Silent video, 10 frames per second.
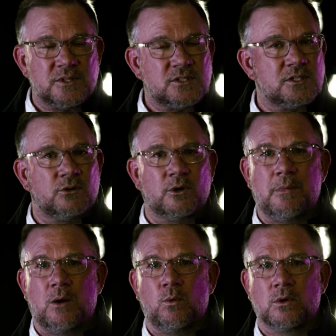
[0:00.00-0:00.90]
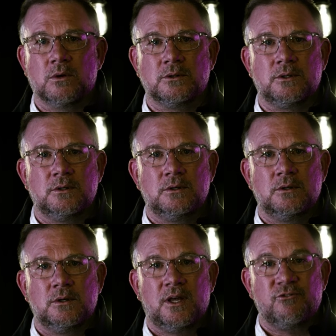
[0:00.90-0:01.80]
at the center of my world
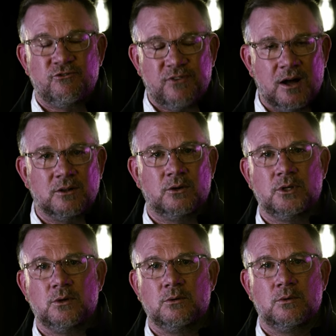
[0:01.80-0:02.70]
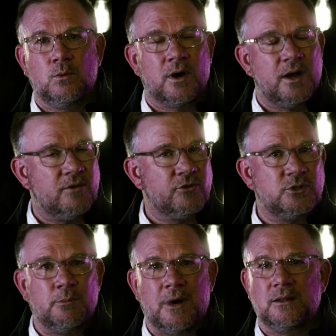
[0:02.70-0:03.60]
and follow you wherever
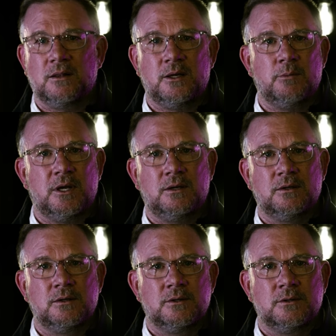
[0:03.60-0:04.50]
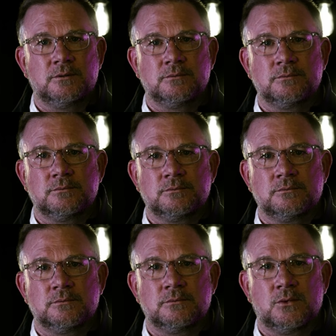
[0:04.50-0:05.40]
you might lead me.
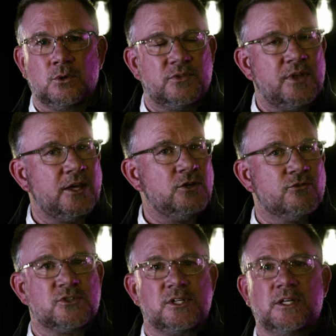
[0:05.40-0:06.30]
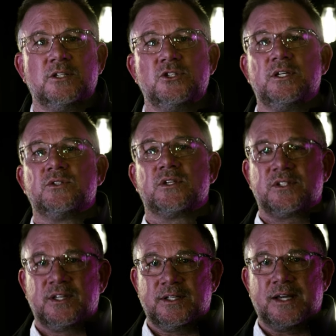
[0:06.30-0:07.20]
Lord, thank you for sending
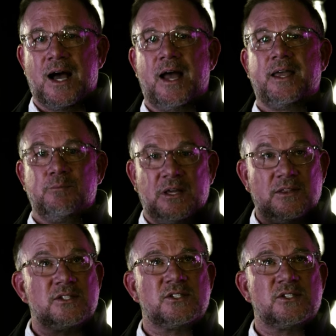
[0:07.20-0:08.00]
Jesus to die and be the